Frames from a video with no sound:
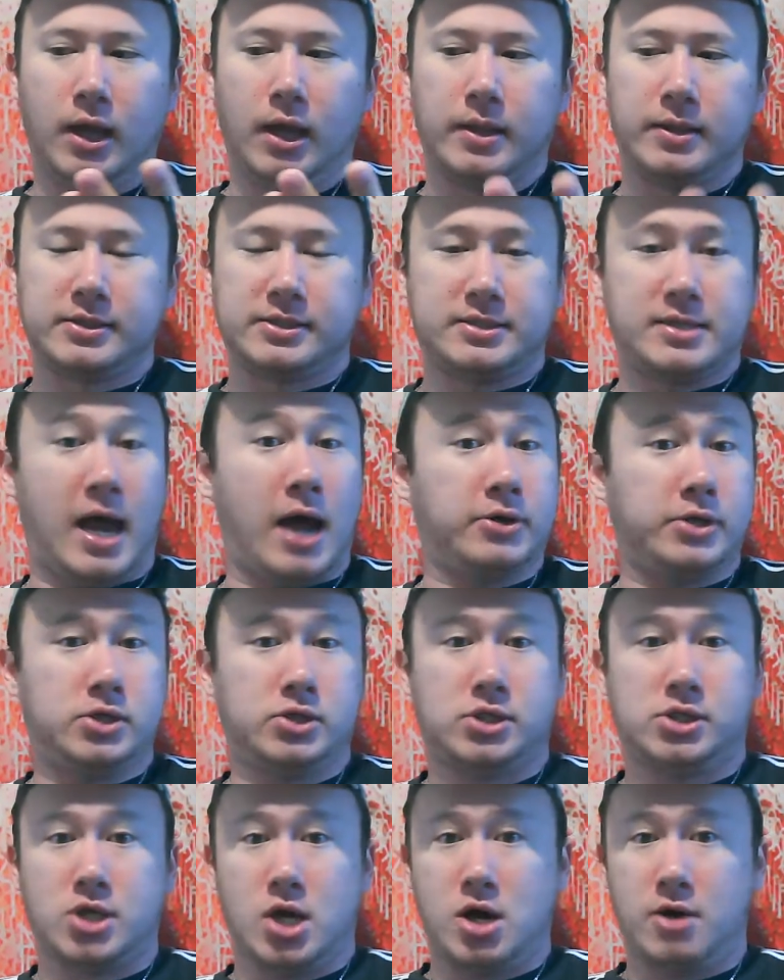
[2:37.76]
This is
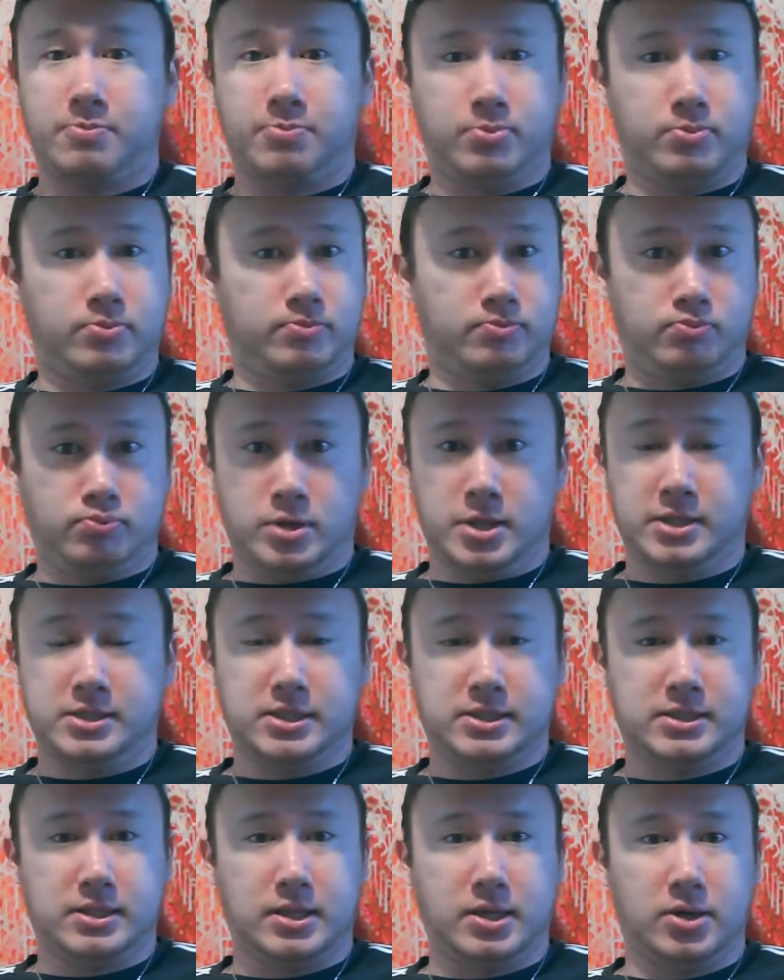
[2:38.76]

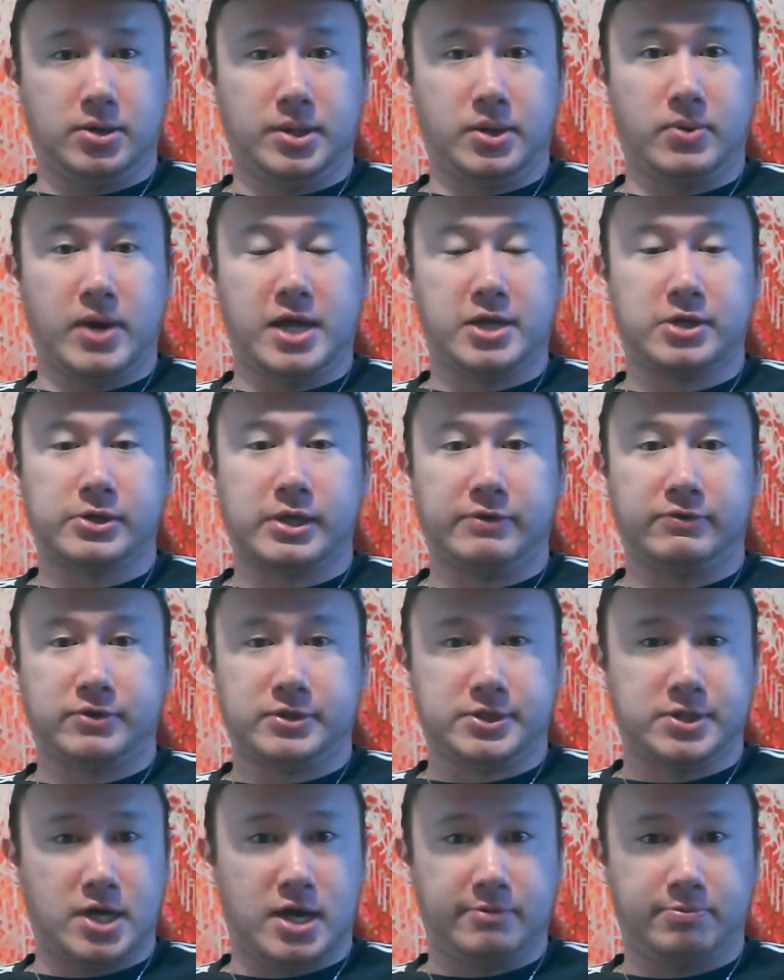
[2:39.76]
the only way you'll
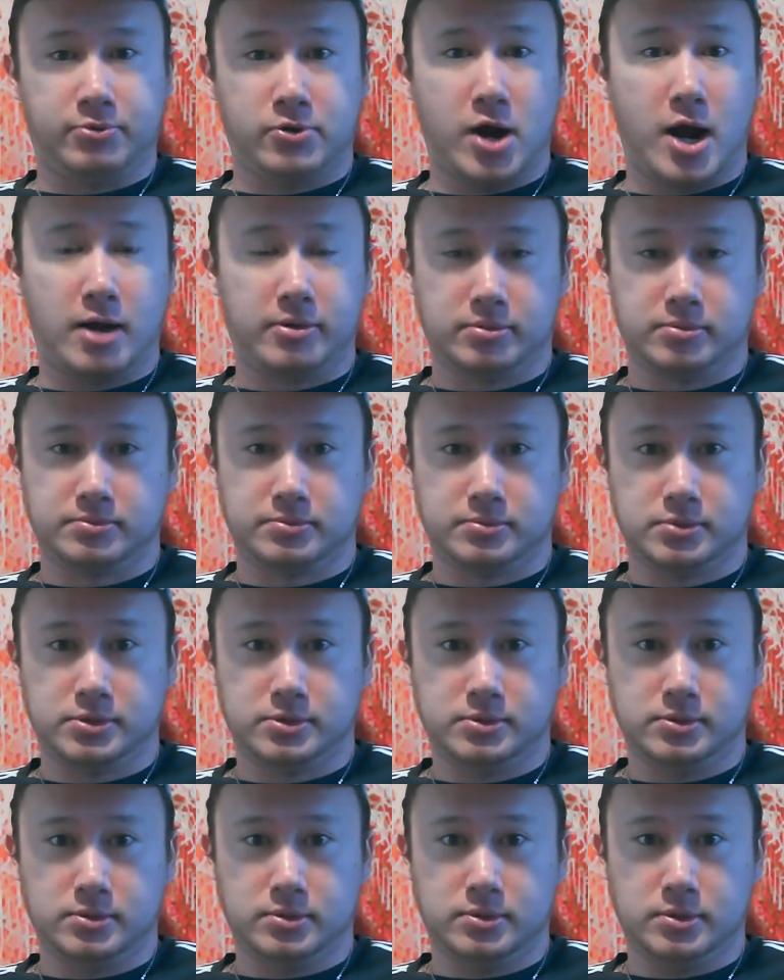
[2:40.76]
ever solve problems,
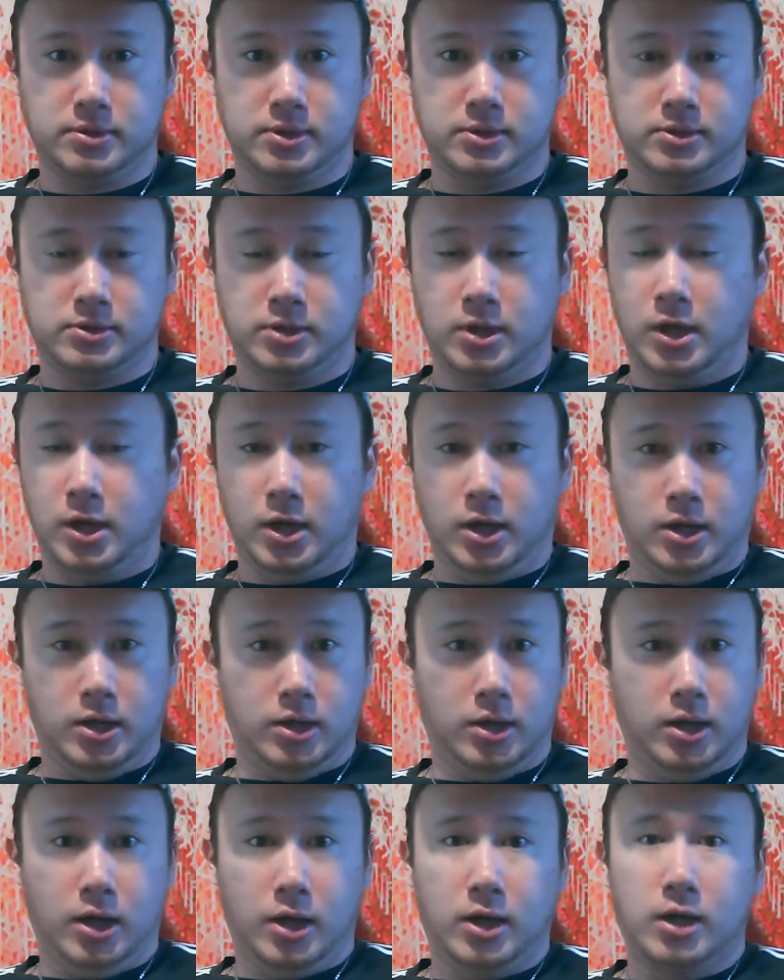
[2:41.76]
is
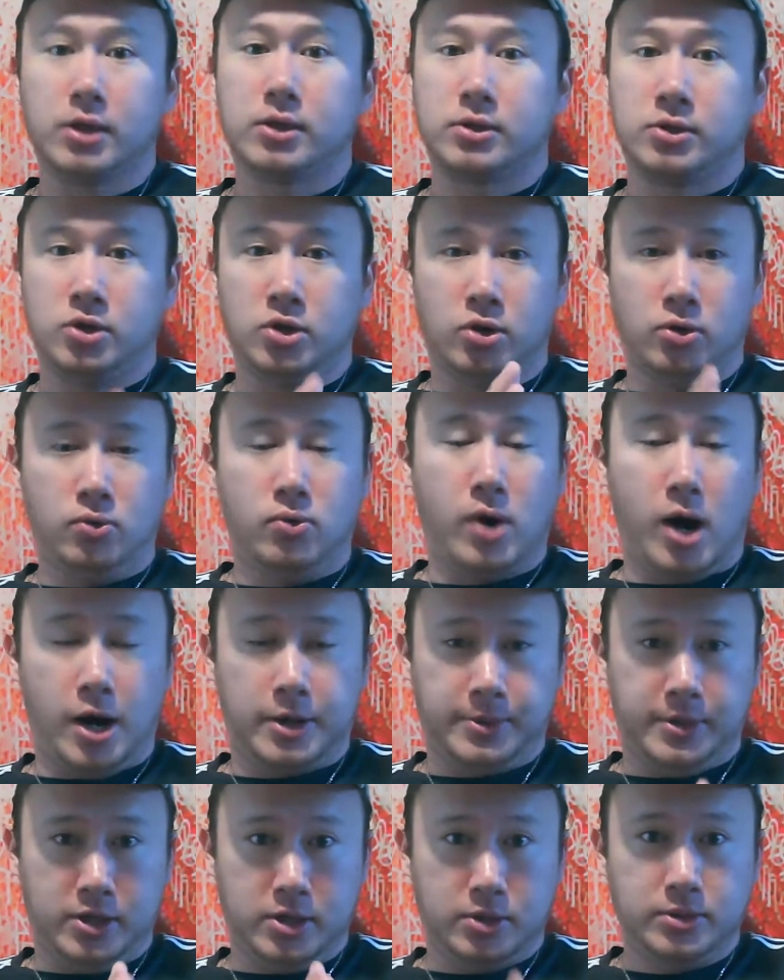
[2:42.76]
you
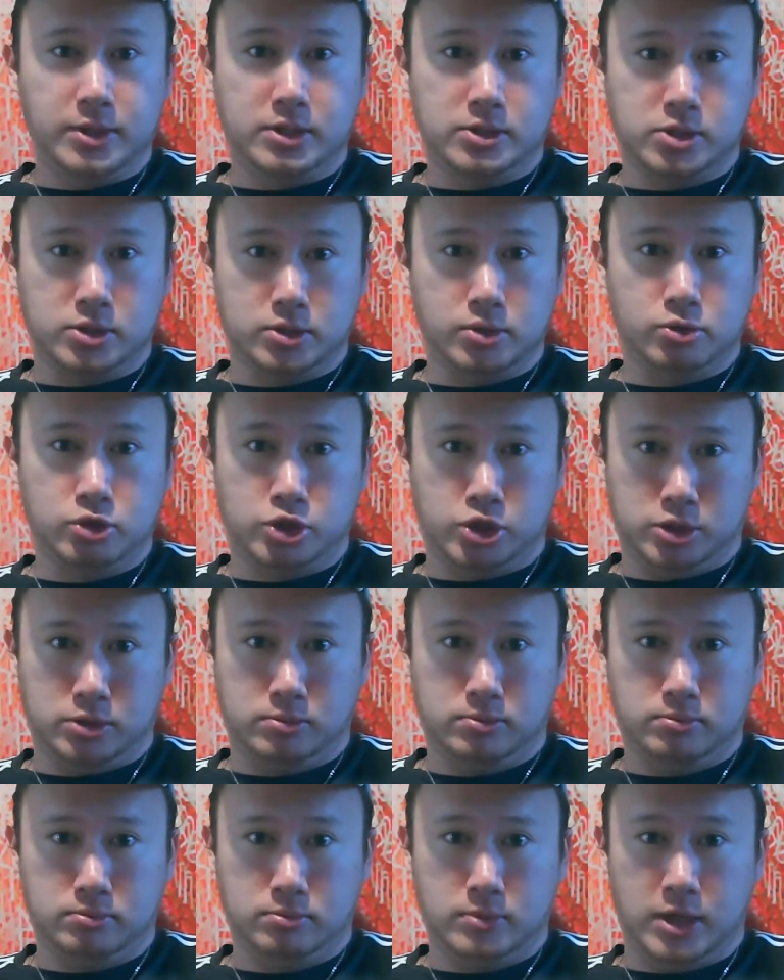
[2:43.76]
are the only
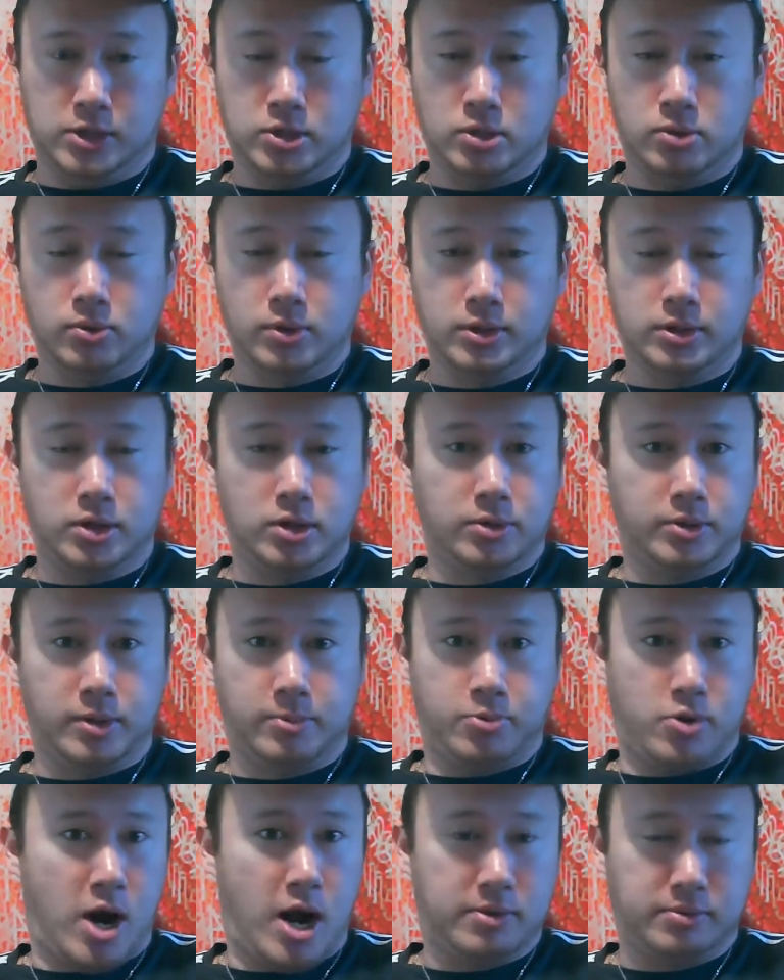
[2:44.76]
solution, and you are the
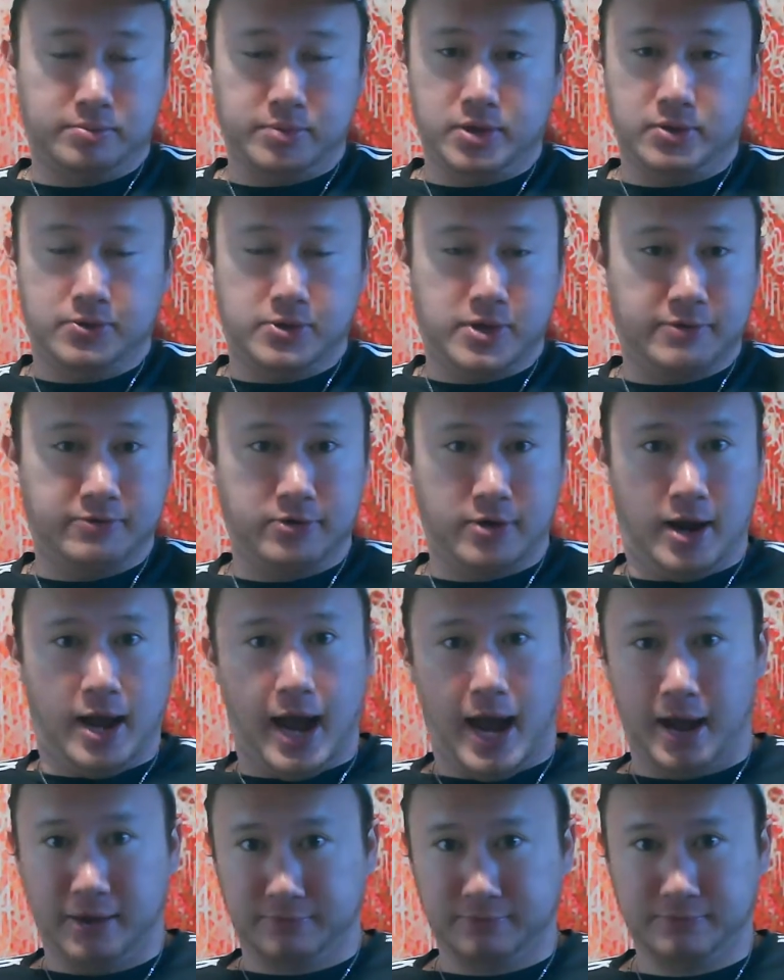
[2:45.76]
only problem you will ever
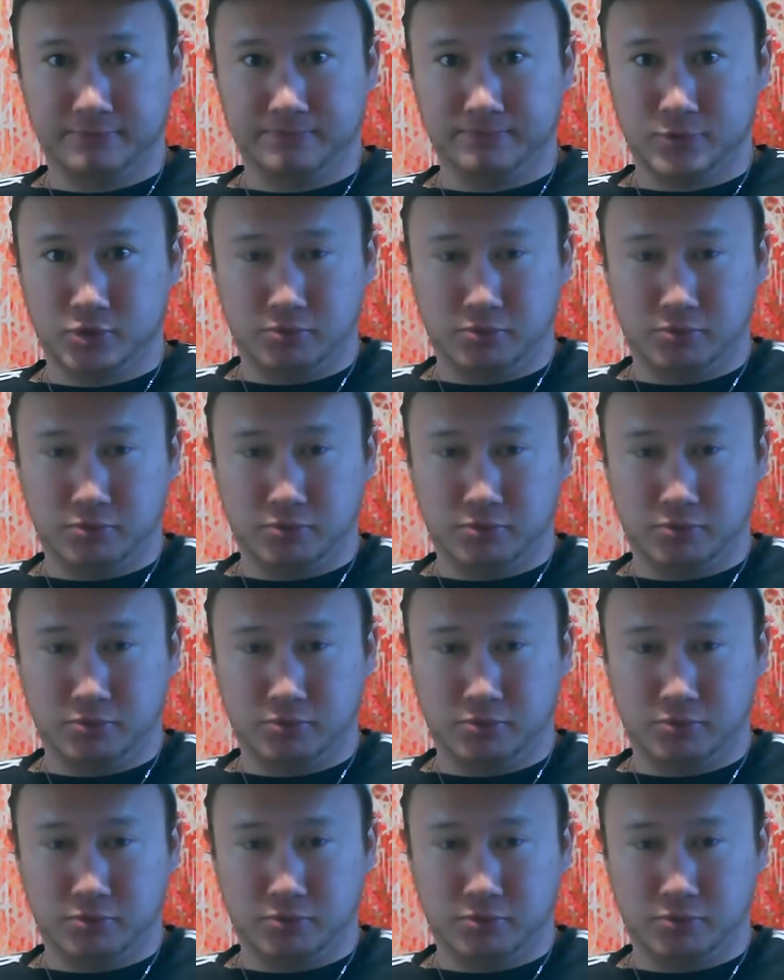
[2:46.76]
have.